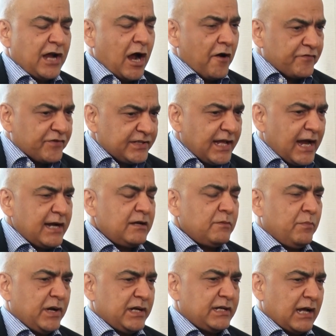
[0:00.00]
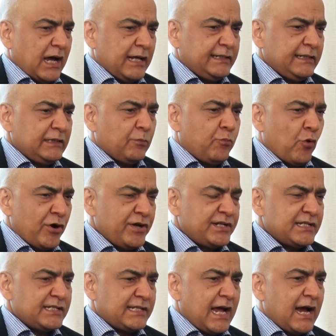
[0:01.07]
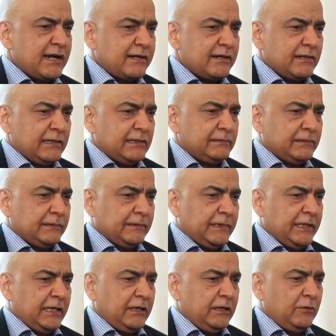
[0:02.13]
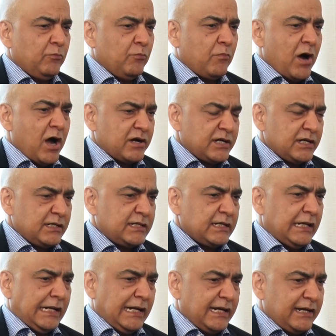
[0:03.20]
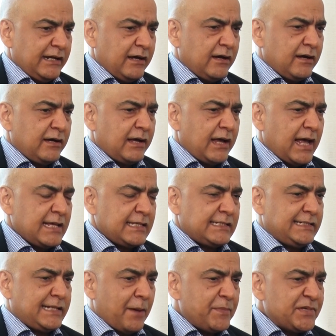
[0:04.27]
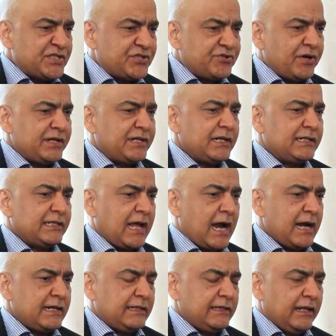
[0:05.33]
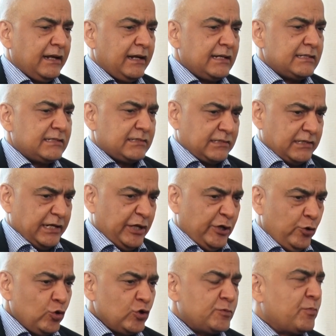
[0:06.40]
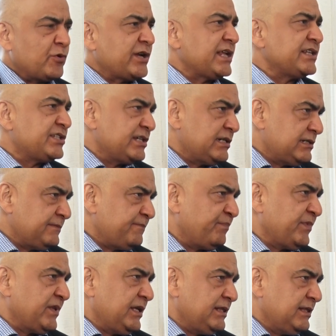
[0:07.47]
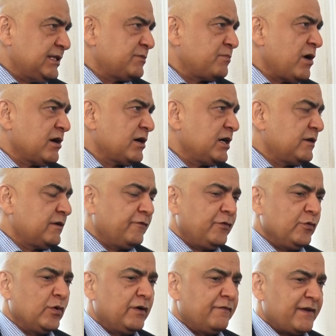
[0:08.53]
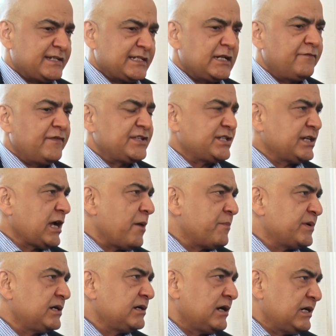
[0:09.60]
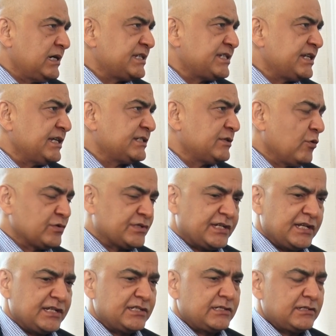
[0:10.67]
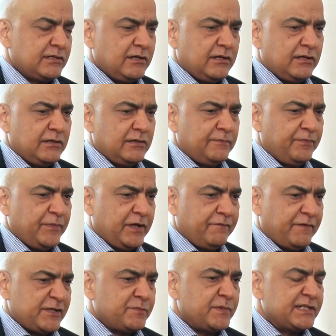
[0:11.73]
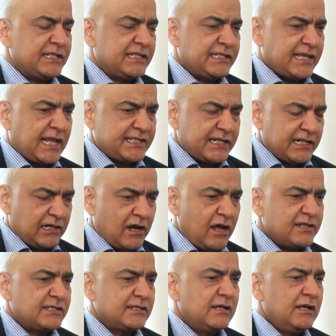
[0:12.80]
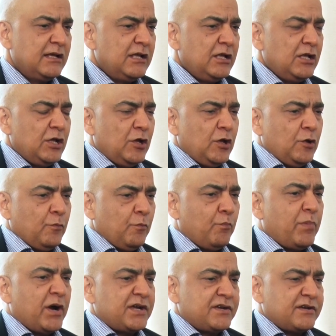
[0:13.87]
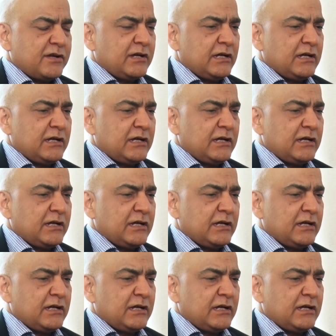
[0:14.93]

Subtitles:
after that, but I think the point is that the market in India has demonstrated that there is huge potential in this market if you invest in venture capital, early stage, growth stage investments in this asset class. But